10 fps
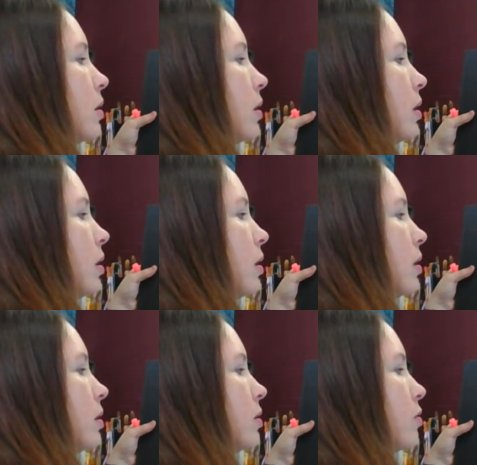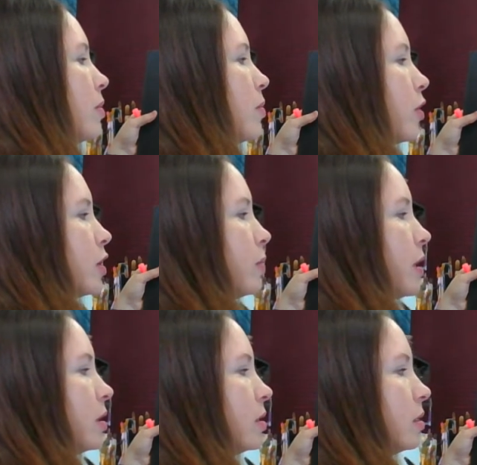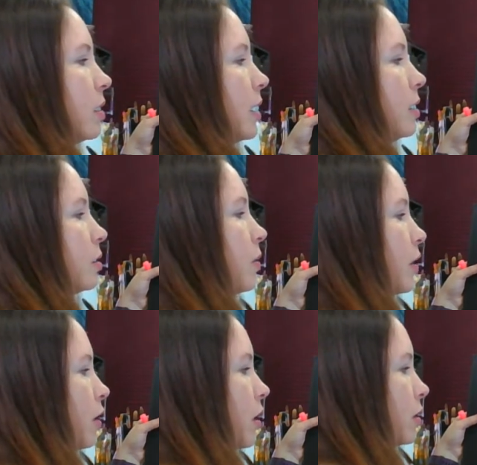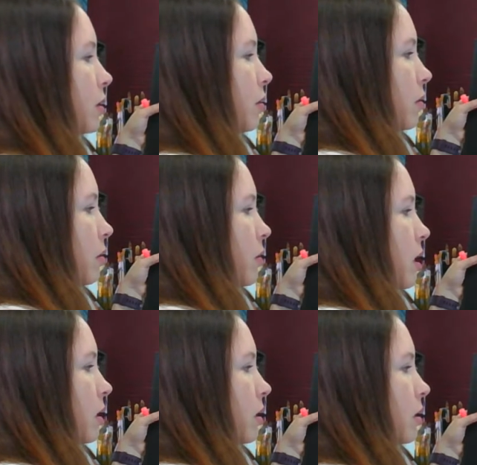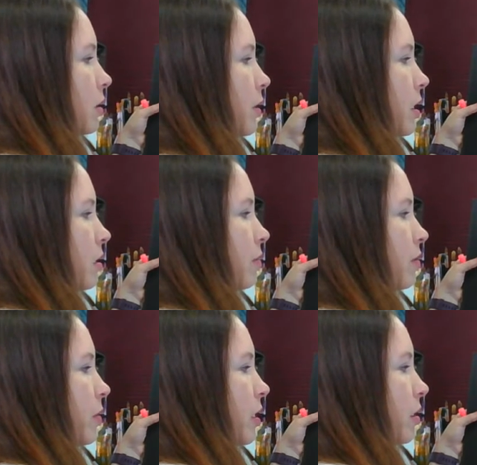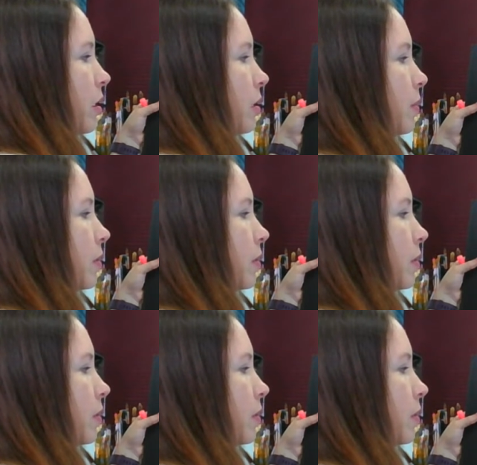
And remember, it's because this line is going across here that I'm not coloring it from there up.